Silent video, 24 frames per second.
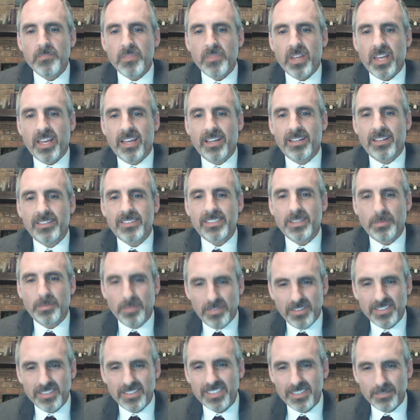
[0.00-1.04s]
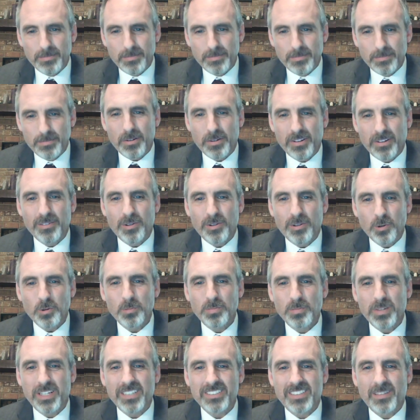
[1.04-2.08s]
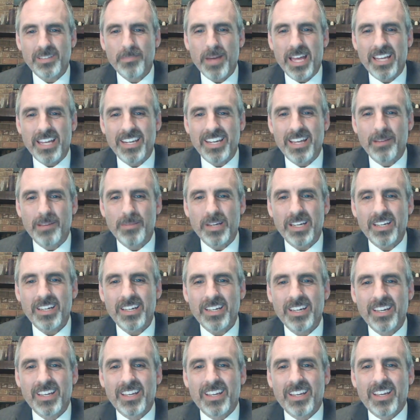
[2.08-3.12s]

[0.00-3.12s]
And some of this has been put on hold because of the pandemic.